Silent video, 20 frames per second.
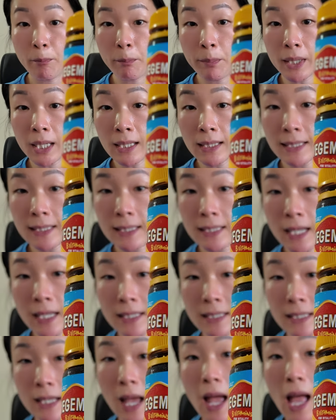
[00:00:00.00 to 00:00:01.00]
B
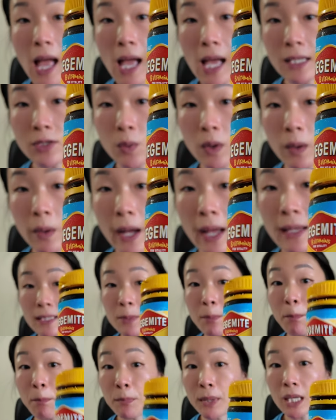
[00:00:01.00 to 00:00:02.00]
six as well
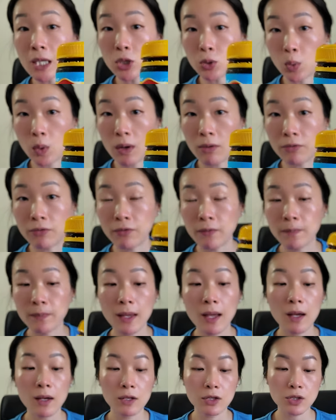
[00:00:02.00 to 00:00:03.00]
as B twelve.
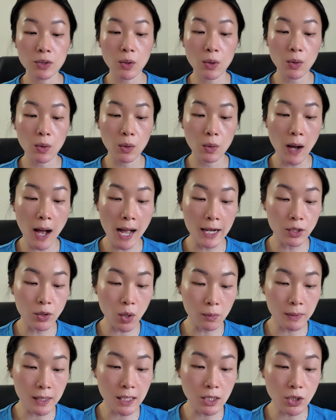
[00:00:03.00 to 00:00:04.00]
So I
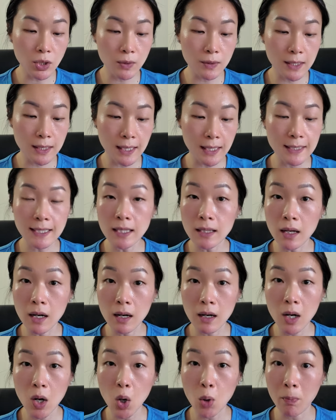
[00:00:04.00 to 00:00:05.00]
normally use this
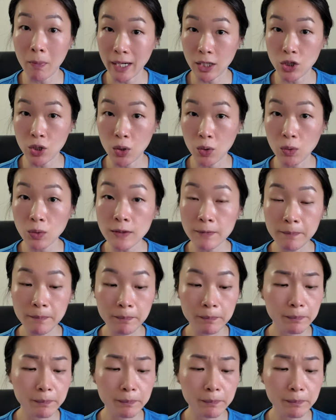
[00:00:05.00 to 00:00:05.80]
uh, on my toast,